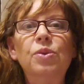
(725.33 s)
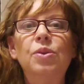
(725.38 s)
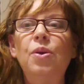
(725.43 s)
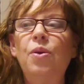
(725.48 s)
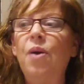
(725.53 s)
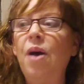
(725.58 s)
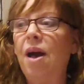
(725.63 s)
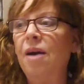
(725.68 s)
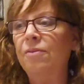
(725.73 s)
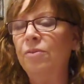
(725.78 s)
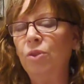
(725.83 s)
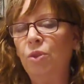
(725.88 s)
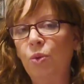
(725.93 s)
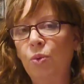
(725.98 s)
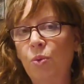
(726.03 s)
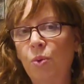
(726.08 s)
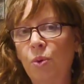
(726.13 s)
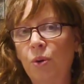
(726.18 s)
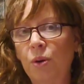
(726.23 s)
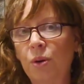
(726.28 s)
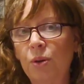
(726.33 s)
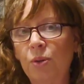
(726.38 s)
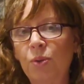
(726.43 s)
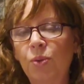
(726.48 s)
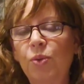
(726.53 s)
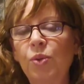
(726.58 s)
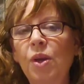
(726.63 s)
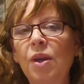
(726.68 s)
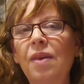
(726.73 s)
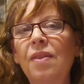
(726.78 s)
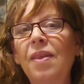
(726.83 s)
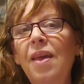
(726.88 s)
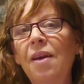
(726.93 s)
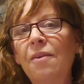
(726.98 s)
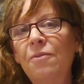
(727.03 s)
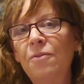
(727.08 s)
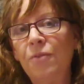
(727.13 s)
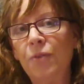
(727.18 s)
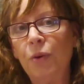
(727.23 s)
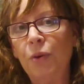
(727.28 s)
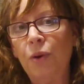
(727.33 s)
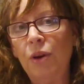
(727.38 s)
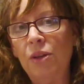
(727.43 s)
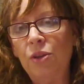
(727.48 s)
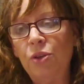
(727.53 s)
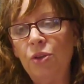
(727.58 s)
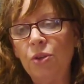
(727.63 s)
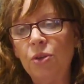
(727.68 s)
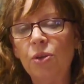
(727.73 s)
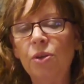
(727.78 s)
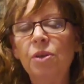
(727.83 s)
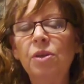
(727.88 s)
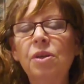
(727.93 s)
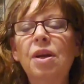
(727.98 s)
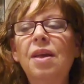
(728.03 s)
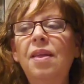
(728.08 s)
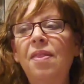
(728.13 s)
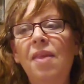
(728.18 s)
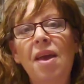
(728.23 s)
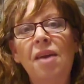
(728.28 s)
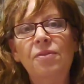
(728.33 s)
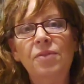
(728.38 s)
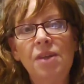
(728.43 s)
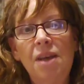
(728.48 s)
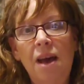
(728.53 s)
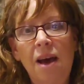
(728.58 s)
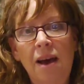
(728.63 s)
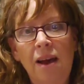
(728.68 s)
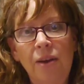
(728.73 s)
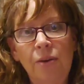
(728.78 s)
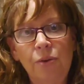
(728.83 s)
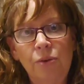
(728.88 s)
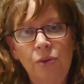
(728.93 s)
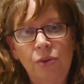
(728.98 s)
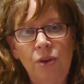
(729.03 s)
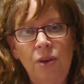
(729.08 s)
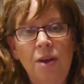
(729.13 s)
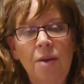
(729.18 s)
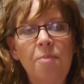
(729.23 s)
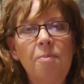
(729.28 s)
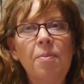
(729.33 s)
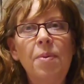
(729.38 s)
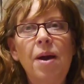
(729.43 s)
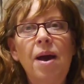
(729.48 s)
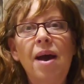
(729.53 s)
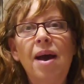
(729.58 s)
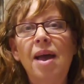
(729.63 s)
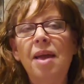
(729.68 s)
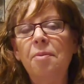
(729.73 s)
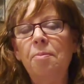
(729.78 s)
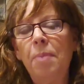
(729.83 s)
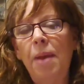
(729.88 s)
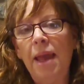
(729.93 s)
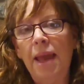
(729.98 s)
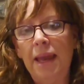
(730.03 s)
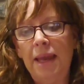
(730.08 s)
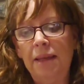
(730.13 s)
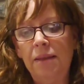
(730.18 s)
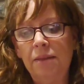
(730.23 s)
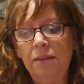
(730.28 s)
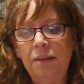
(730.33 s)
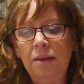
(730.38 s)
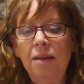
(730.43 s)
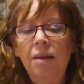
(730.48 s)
They'll have doors, they have furniture, they have tiles you can buy, paint.